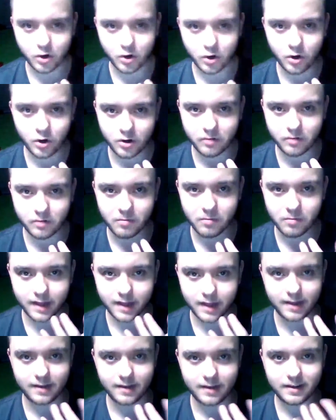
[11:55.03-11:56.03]
hood over my
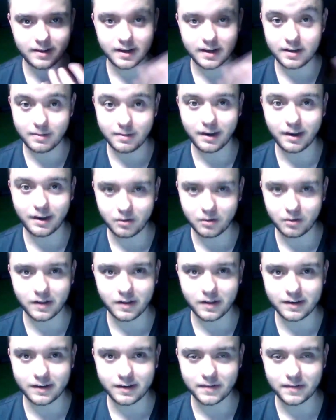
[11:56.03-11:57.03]
head to make it look
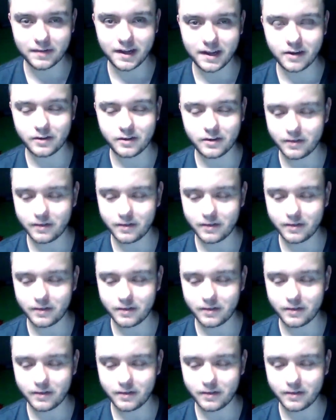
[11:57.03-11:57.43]
like a different character.